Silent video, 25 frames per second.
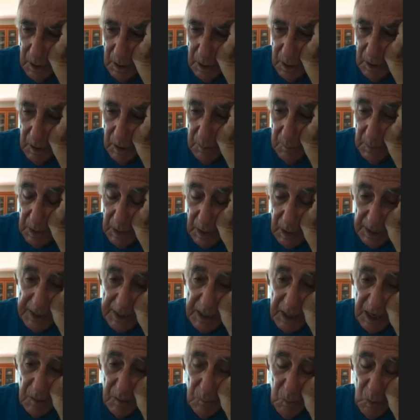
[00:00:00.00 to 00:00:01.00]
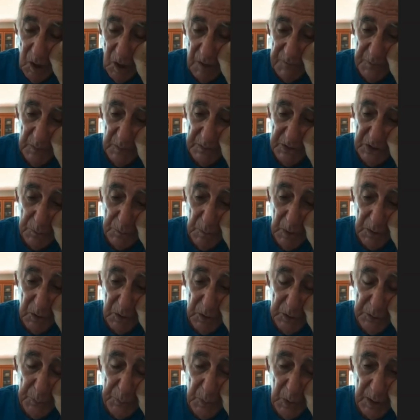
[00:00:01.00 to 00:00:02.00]
Um, I came off of
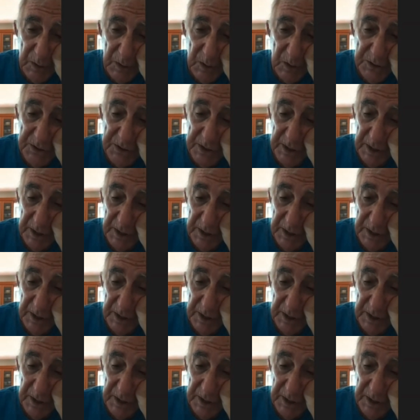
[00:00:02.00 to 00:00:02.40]
Smothers Brothers,